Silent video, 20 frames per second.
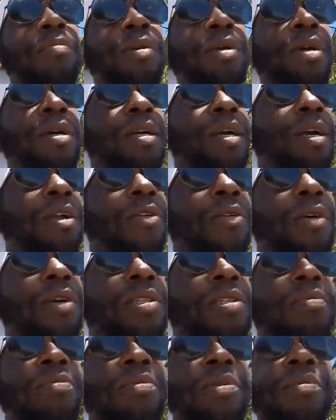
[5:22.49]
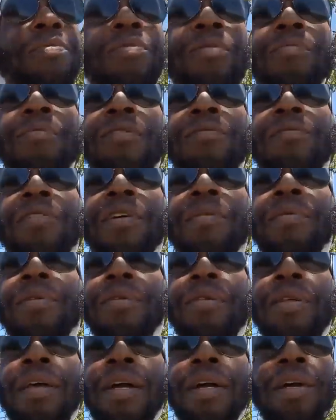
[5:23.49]
I mean, I got crazy people in my
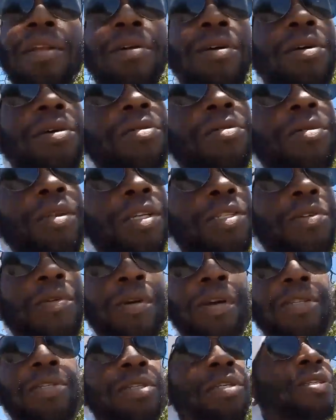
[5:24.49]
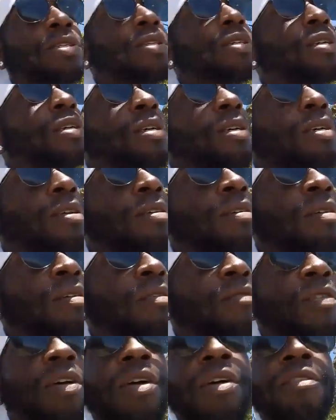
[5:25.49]
family. I got an uncle that's crazy.
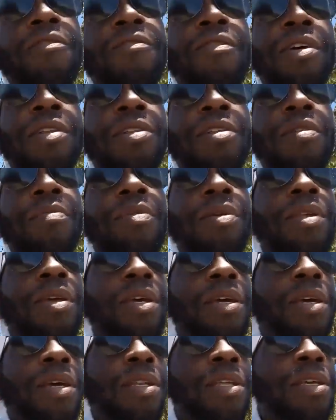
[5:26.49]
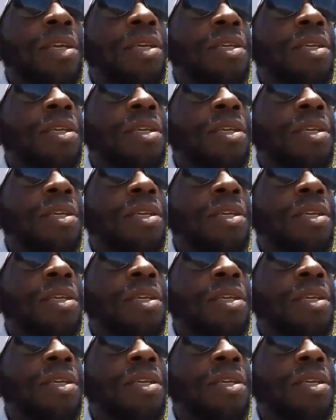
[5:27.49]
Very fucked up in the head.